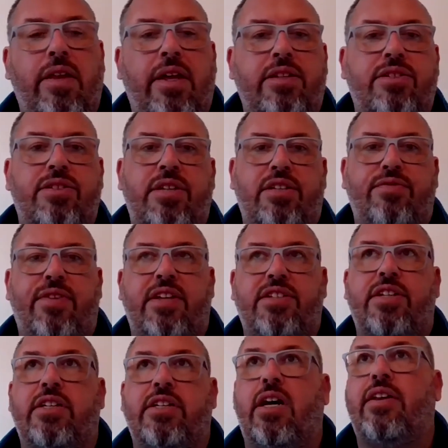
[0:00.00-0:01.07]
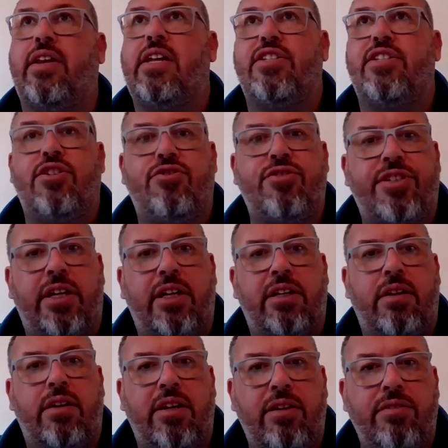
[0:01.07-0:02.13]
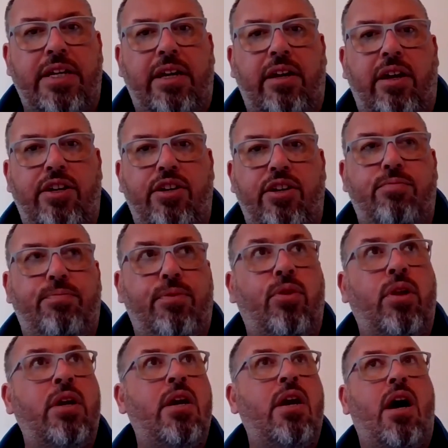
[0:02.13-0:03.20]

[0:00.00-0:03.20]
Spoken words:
that's fascinating. It's interesting, and no doubt, like you, Paul,